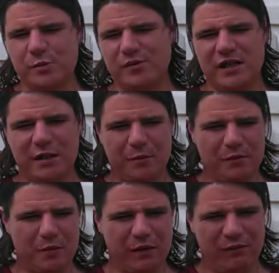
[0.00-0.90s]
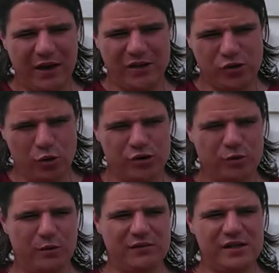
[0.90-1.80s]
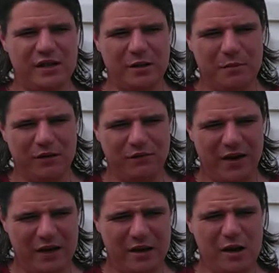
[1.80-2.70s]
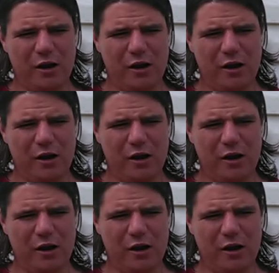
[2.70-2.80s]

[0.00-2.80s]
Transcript: We've seen them invade Georgia. We've seen them invade